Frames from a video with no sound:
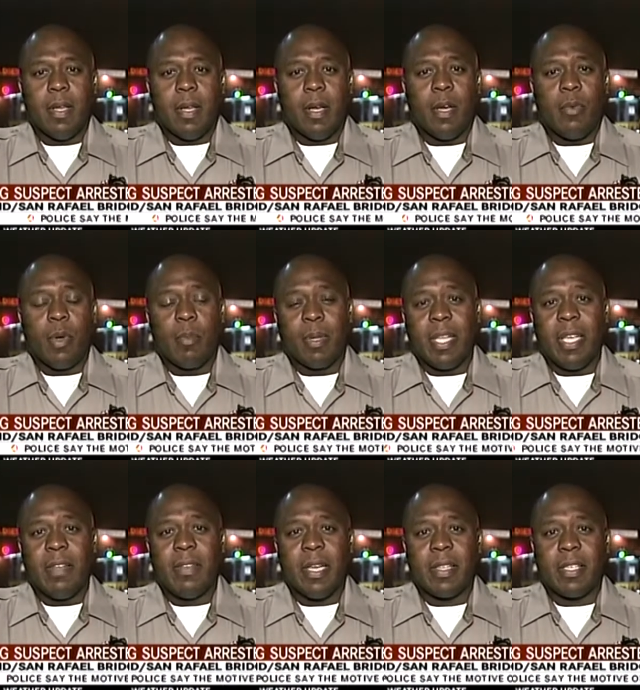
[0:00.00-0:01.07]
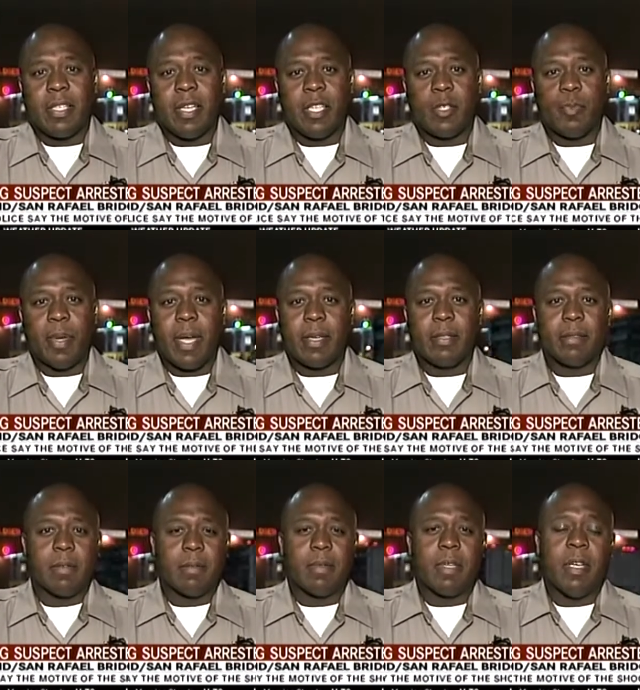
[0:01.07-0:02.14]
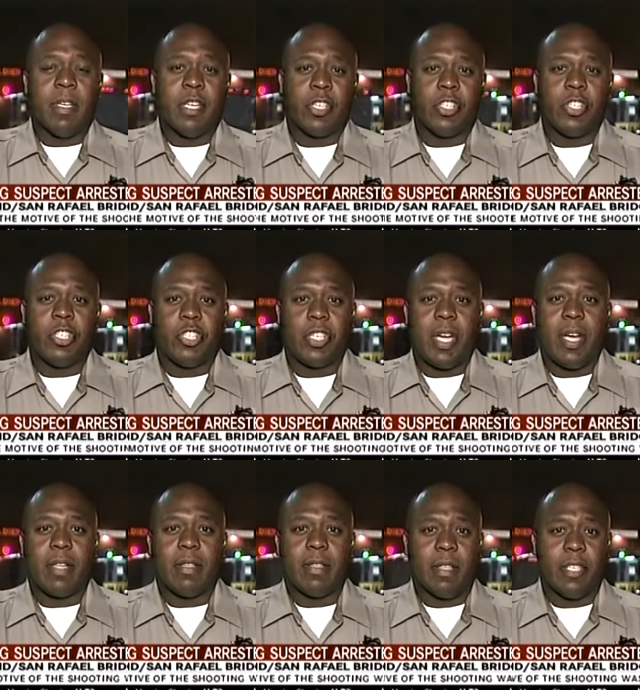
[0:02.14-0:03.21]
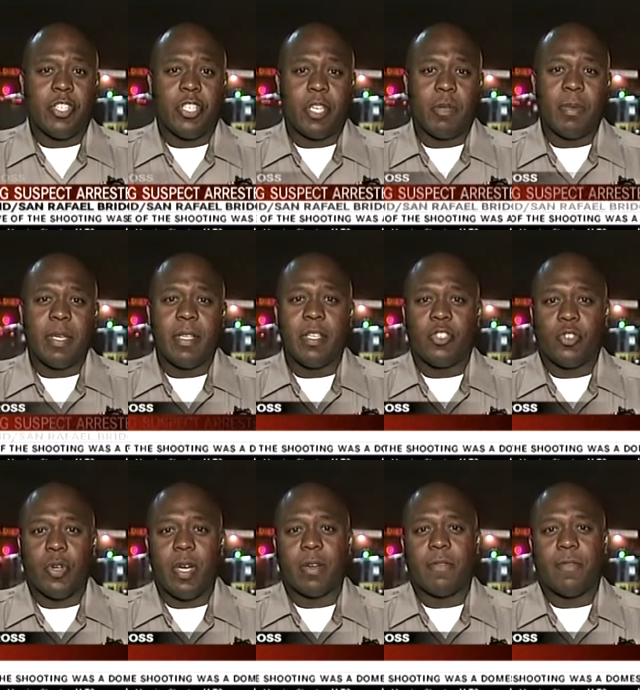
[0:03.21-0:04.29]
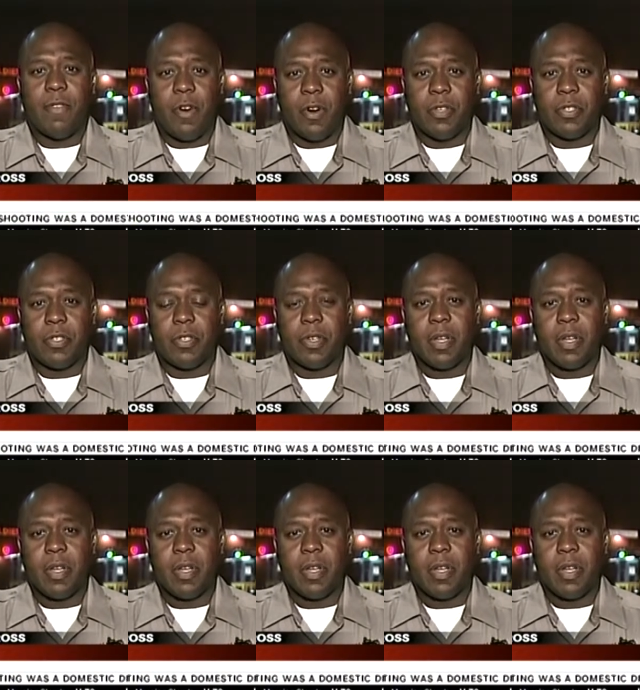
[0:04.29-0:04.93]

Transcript: Uh, we believe that the suspect initially shot the gentleman in the truck first.